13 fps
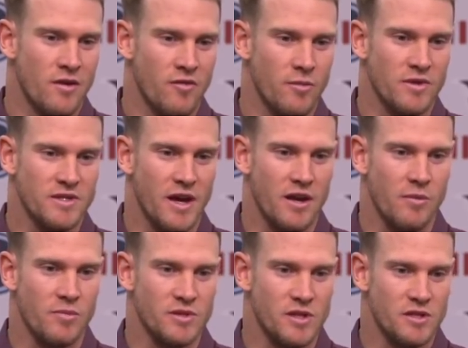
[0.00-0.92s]
from the tight
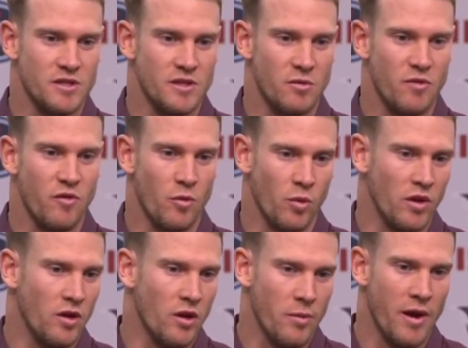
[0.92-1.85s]
end position. We feel
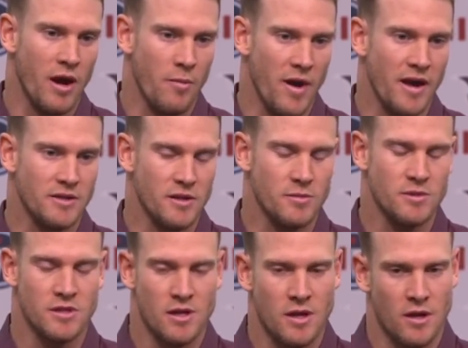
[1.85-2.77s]
really good about our
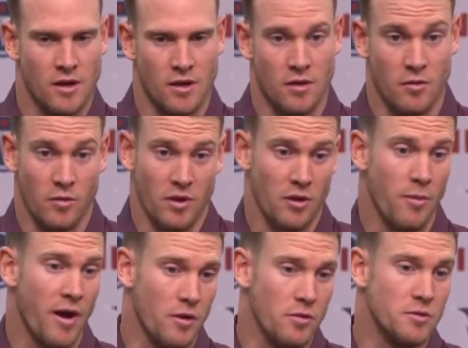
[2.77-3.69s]
matchups, really no
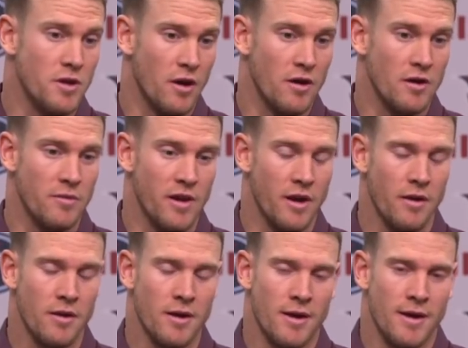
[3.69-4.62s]
matter who's guarding him there.